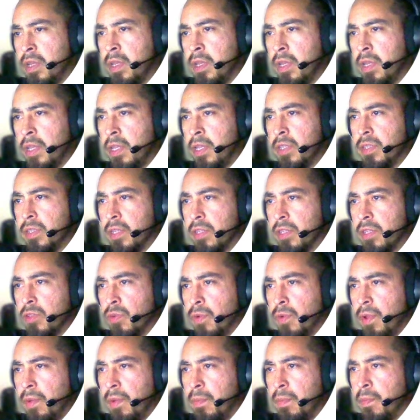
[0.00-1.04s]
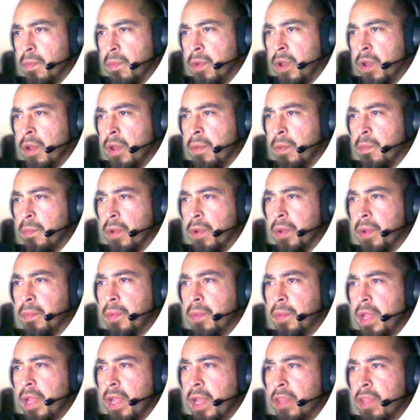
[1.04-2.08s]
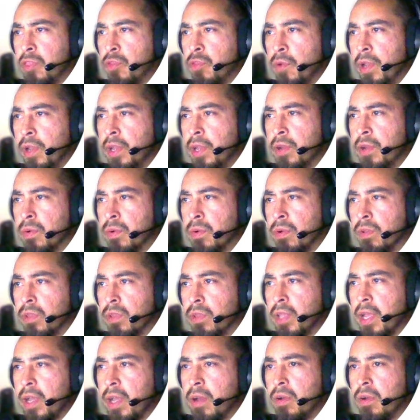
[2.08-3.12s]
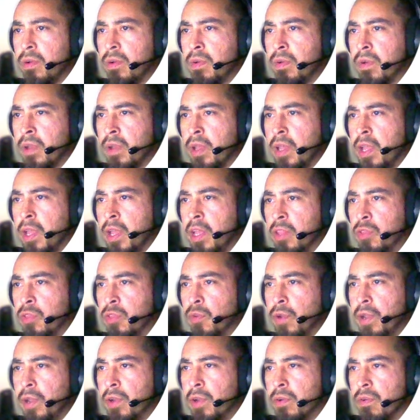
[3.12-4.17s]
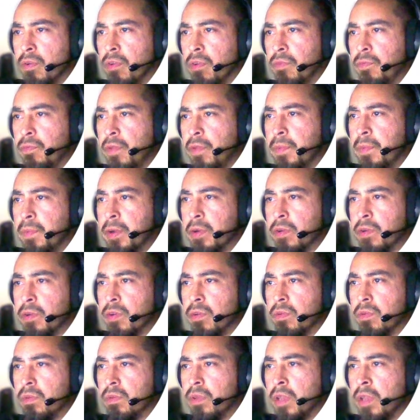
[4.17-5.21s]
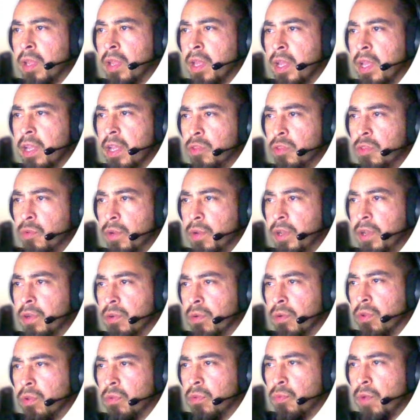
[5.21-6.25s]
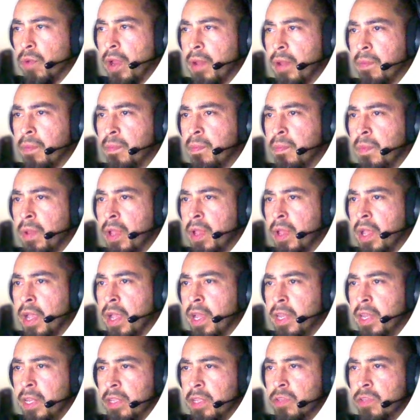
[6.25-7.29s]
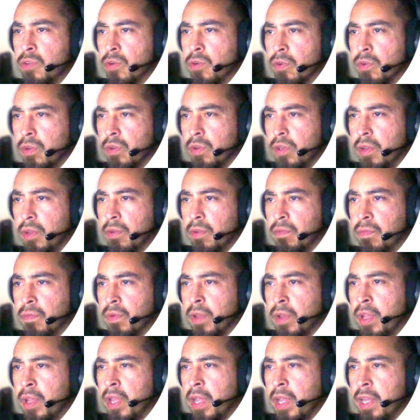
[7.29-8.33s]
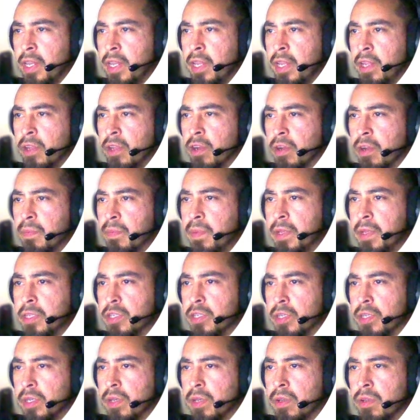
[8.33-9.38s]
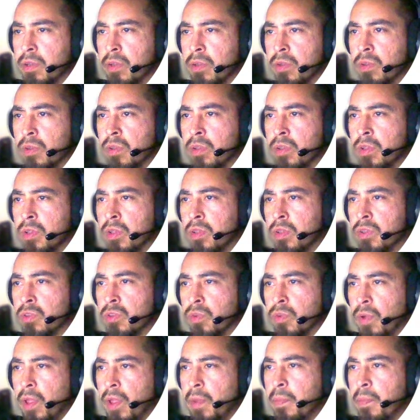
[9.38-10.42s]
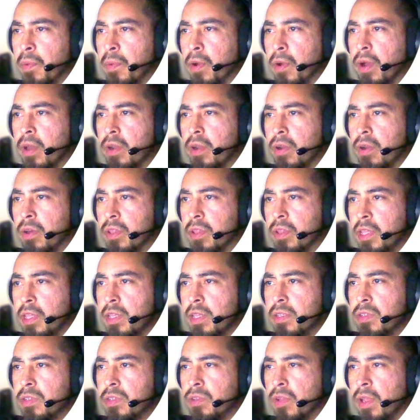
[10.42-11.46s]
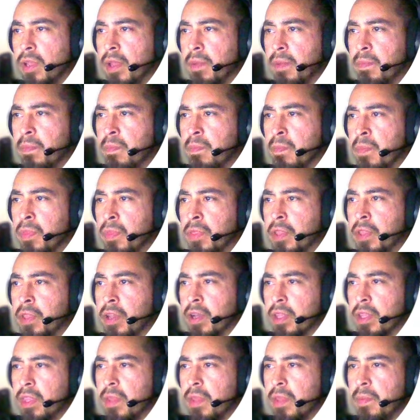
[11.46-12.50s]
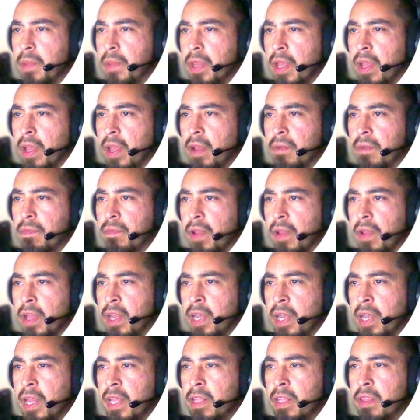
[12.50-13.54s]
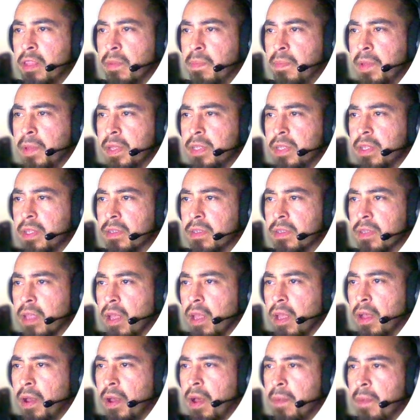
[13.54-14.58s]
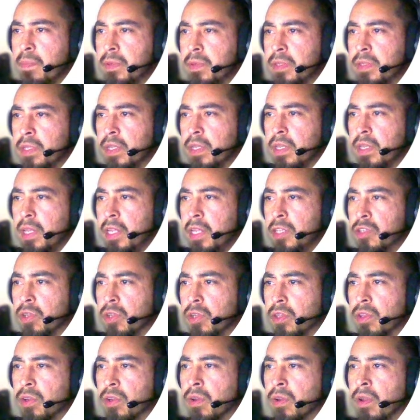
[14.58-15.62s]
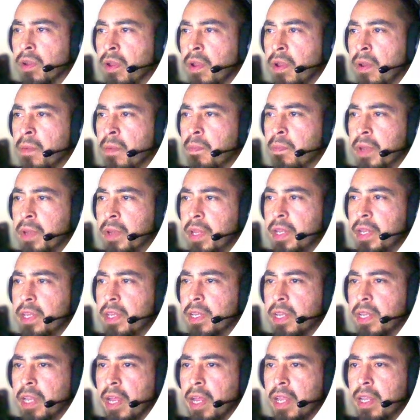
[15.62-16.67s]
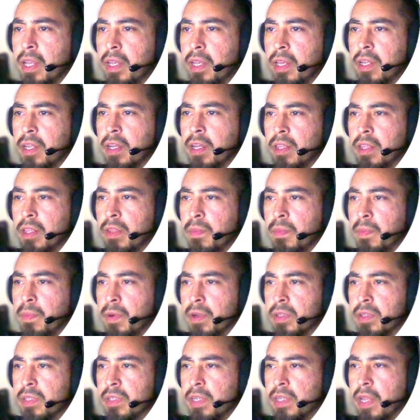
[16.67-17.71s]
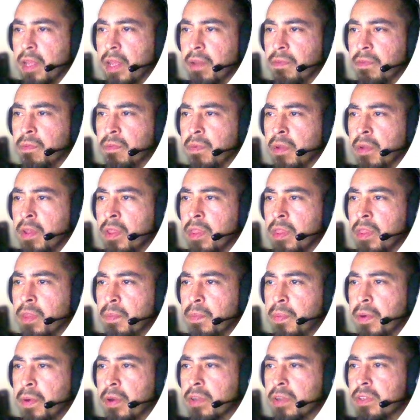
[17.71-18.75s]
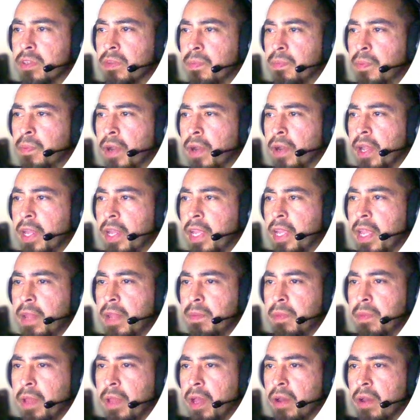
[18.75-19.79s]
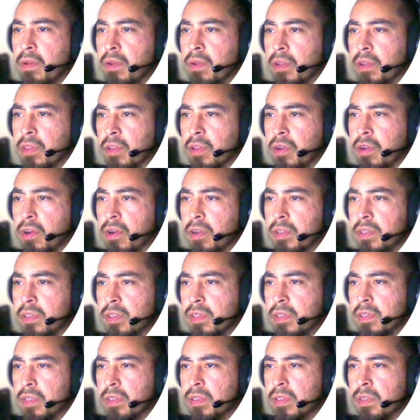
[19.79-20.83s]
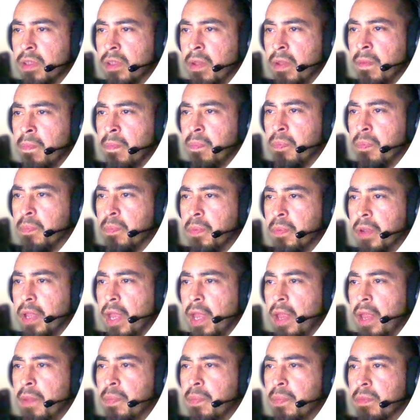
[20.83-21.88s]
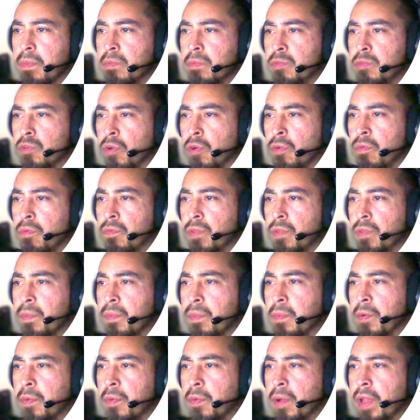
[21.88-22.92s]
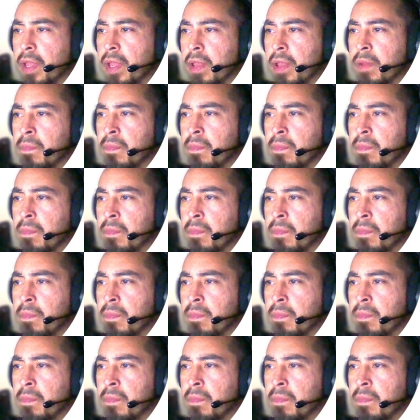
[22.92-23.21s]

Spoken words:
He said to him, Bring me a 3-year-old cow, a 3-year-old female goat, a 3-year-old ram, and a turtle dove, and a young pigeon. So he brought all these to him, cut them in half, and laid the pieces opposite each other. But he did not cut the birds in half. The birds of prey came down on the carcasses, but Abram drove them away.